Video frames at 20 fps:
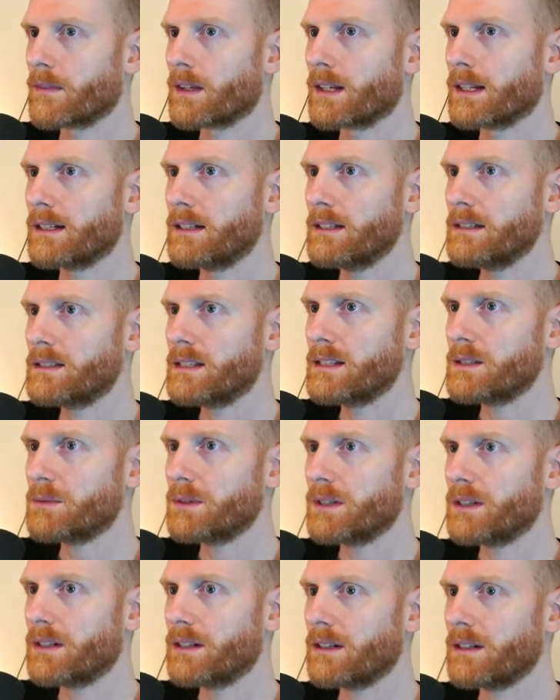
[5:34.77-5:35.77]
Is this
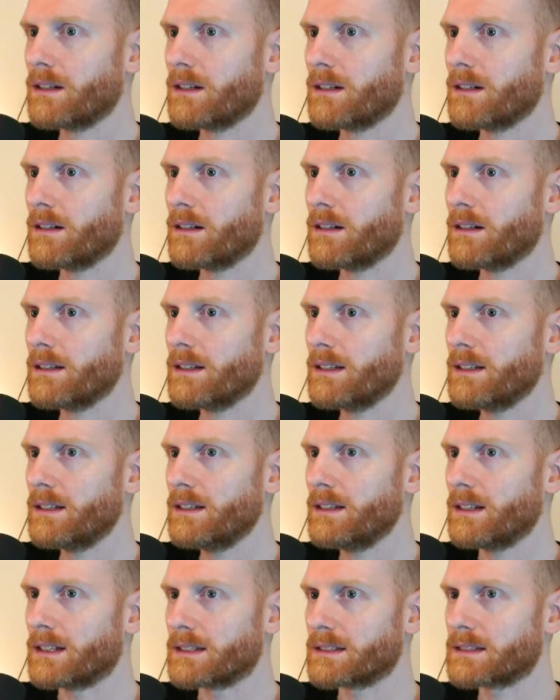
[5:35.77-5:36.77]
where...
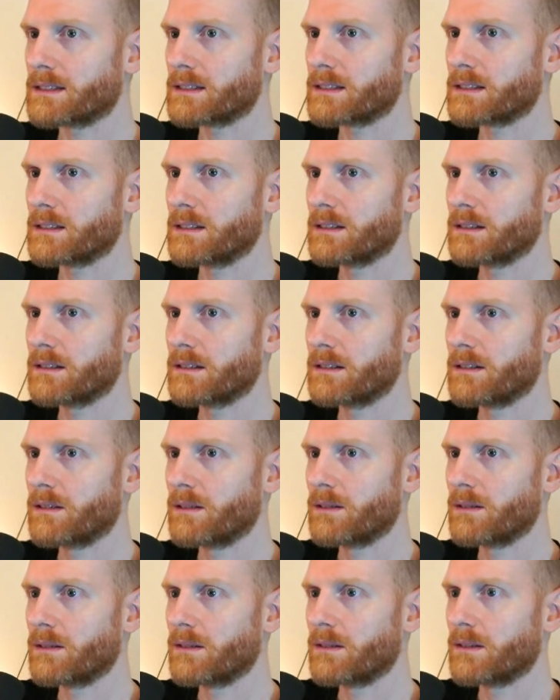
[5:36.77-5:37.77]
Yes.
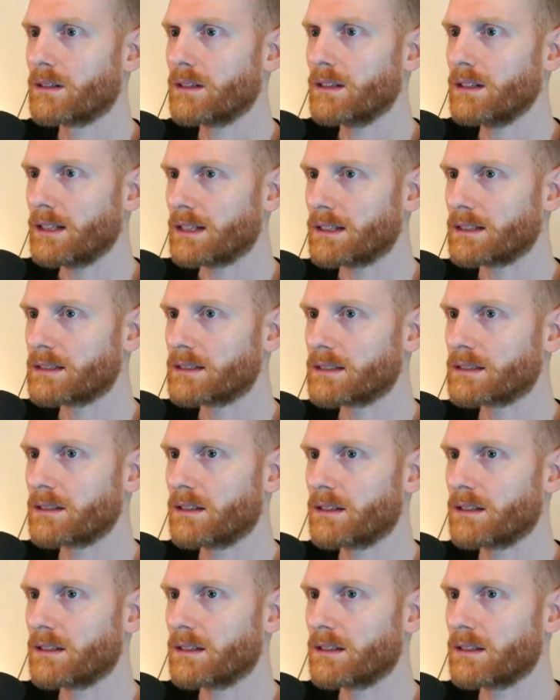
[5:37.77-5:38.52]
Yes.